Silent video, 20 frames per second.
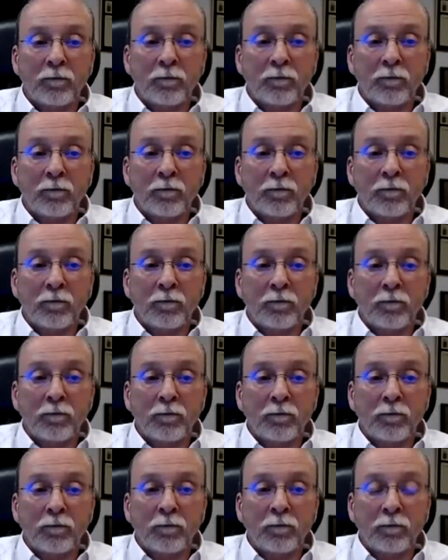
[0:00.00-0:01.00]

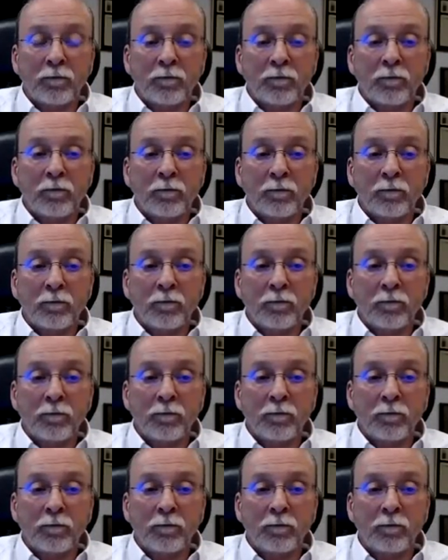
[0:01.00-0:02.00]

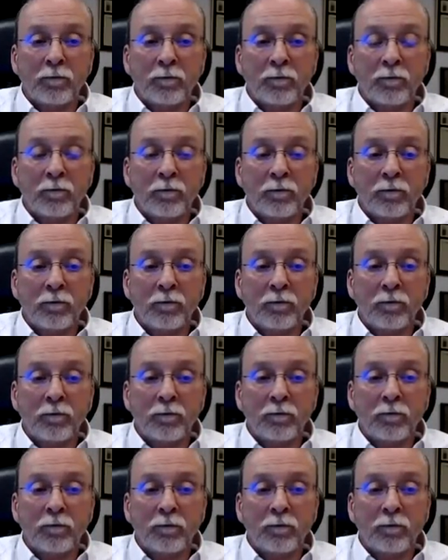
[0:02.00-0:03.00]

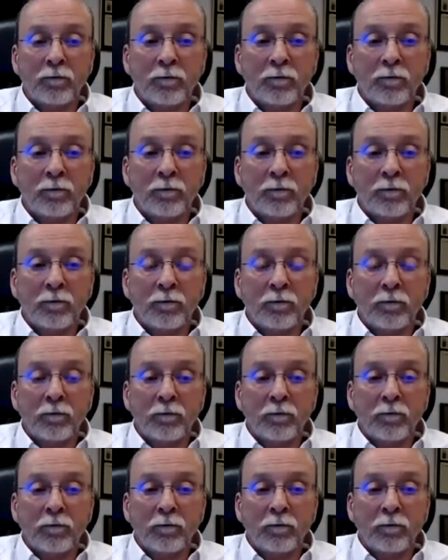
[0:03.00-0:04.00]

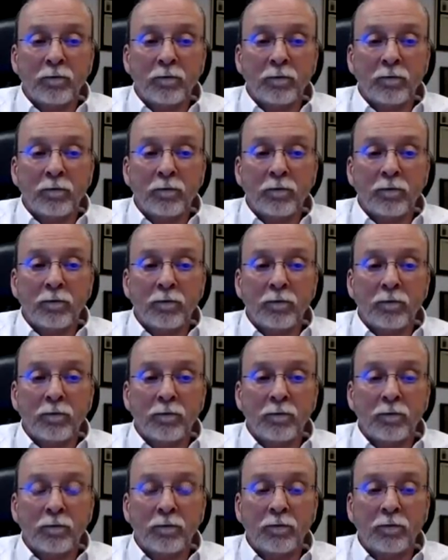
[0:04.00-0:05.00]

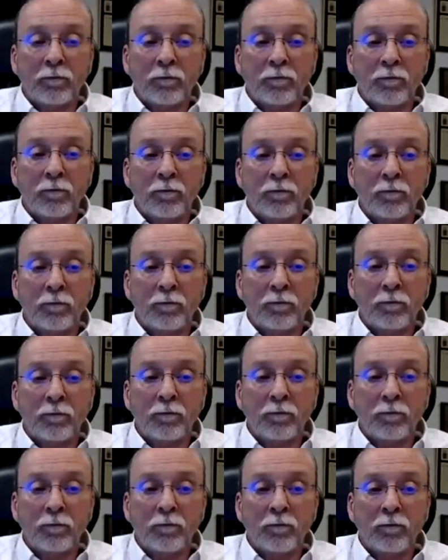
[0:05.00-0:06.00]

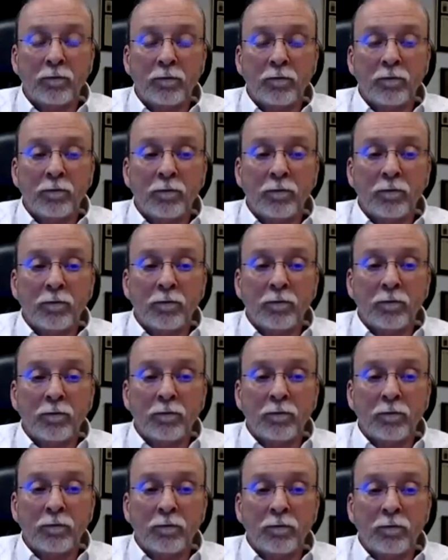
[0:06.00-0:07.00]

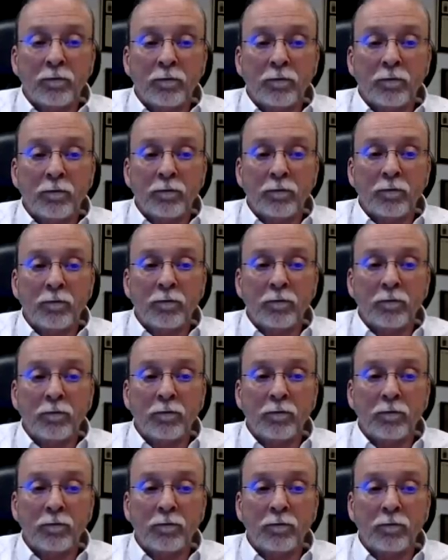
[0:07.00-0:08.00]
This person isn't speaking.